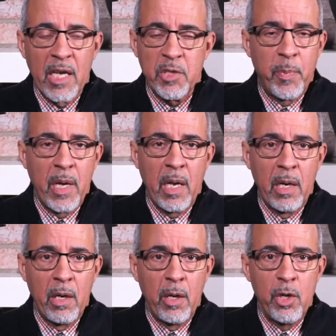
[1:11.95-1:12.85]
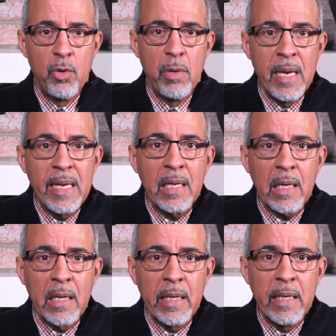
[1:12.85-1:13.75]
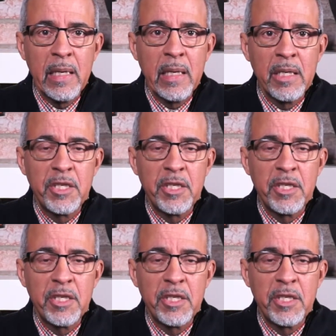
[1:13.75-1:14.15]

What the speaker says: has been uniquely